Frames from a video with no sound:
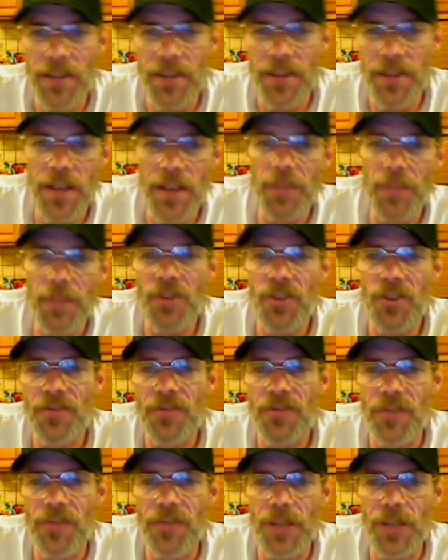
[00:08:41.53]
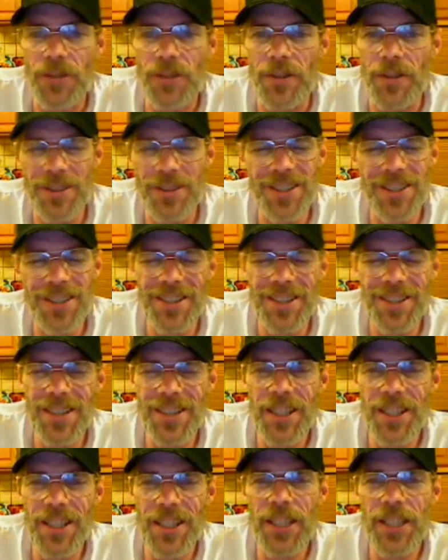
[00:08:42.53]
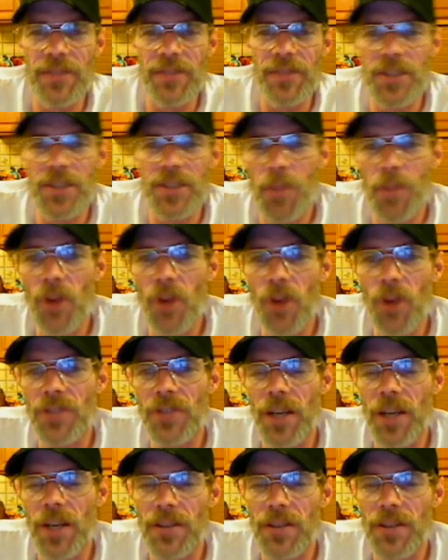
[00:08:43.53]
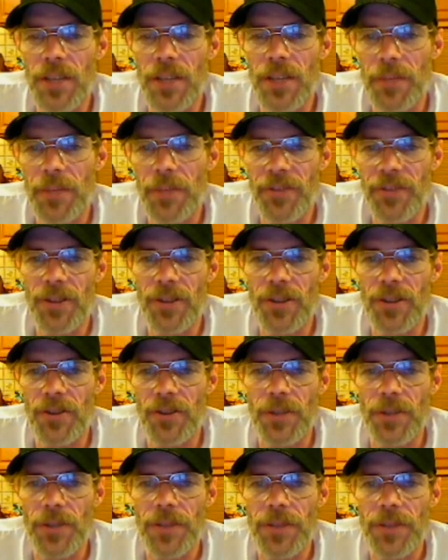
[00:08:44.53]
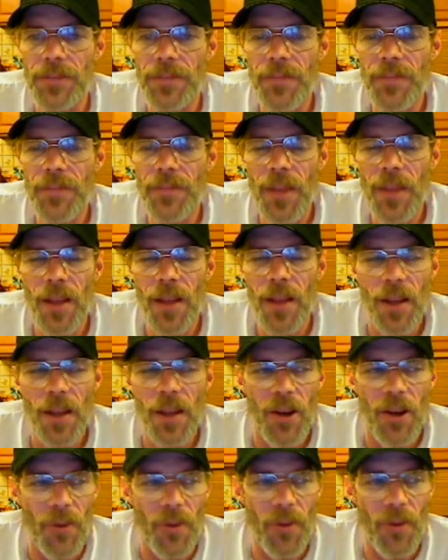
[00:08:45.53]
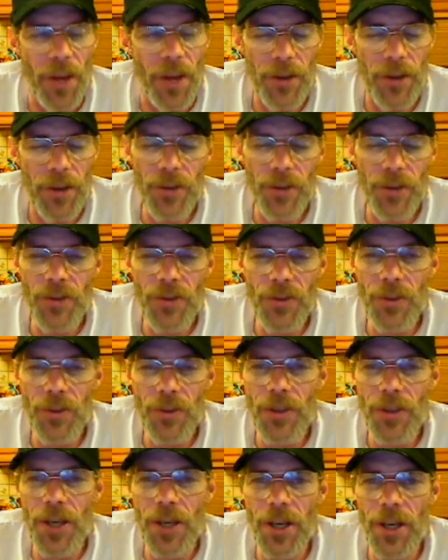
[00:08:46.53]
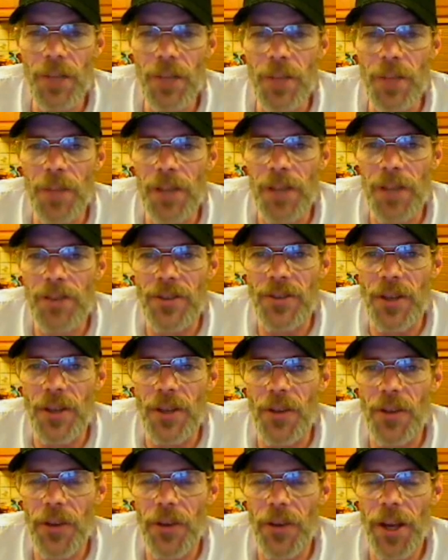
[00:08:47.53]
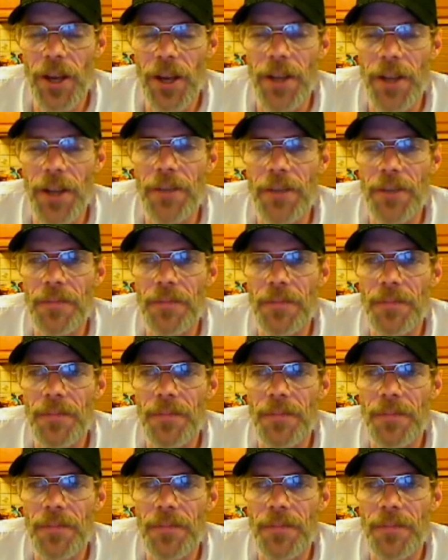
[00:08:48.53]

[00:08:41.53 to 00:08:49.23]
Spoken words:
that same feel. It's got kind of a small town type feel to it. When I cruised through the complex the other night,